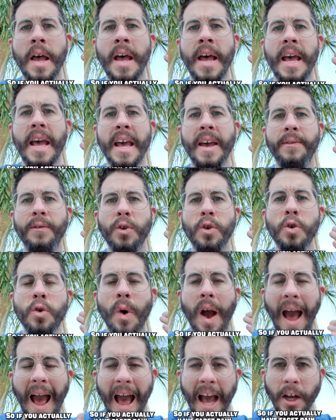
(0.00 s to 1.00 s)
if you
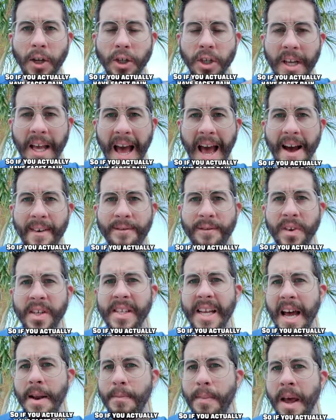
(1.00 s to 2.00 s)
actually have
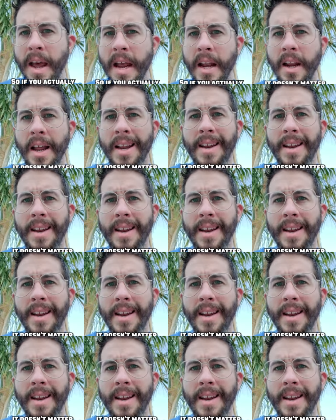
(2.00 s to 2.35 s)
facet pain,